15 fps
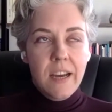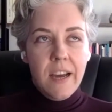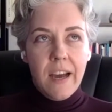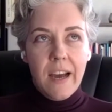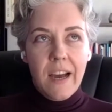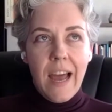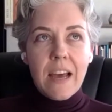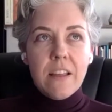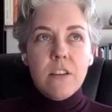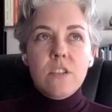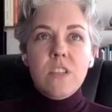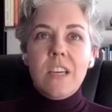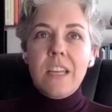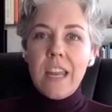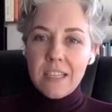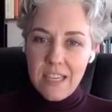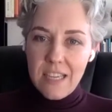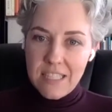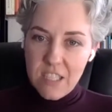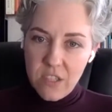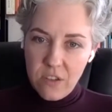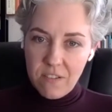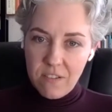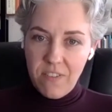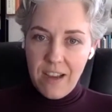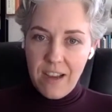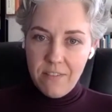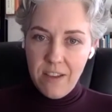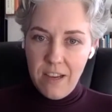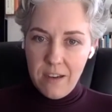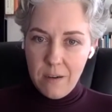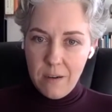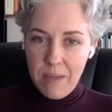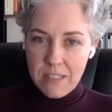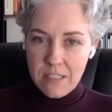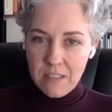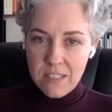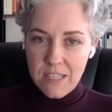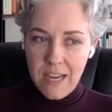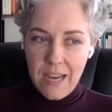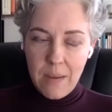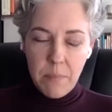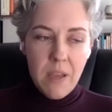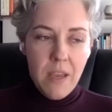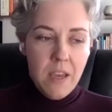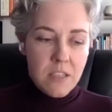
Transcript: uh, how those connect like to your five elemental type.